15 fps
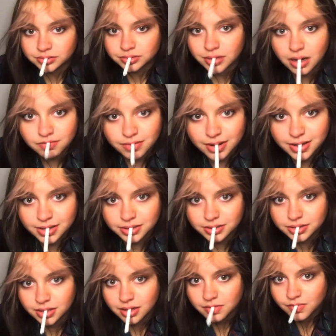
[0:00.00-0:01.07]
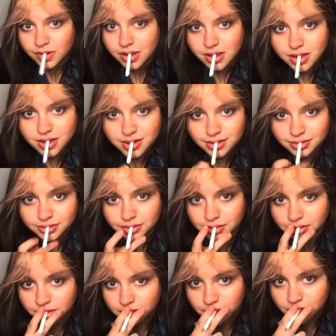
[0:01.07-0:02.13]
All right, all right.
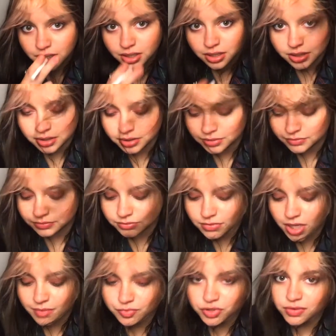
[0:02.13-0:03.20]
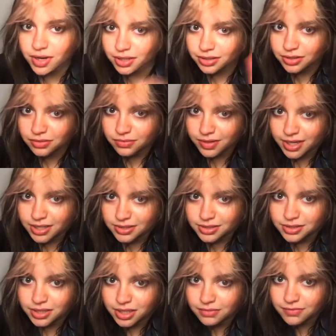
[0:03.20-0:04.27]
I'm trying to quit.
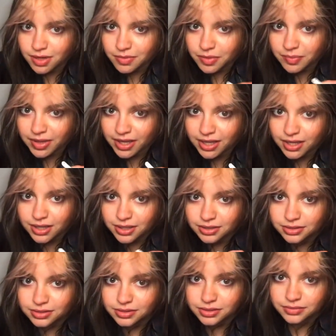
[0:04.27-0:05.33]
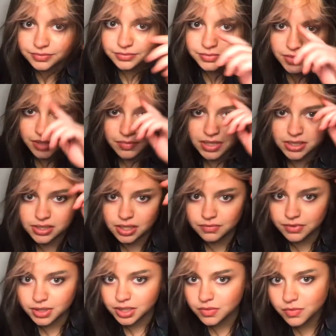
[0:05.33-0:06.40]
See, rubber band. It means I
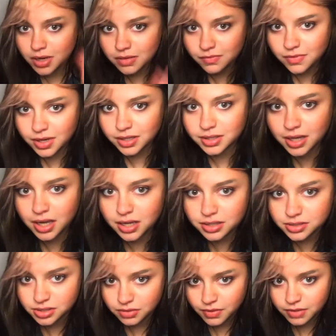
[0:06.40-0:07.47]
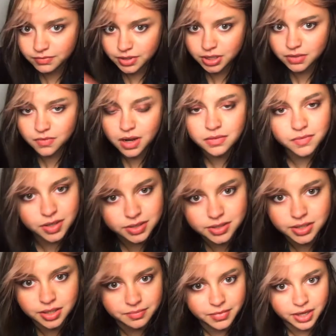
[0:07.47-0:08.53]
really want one, huh? So I really want one. Do
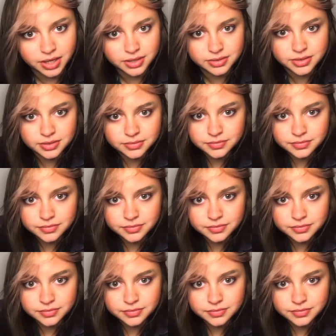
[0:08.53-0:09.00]
you mind?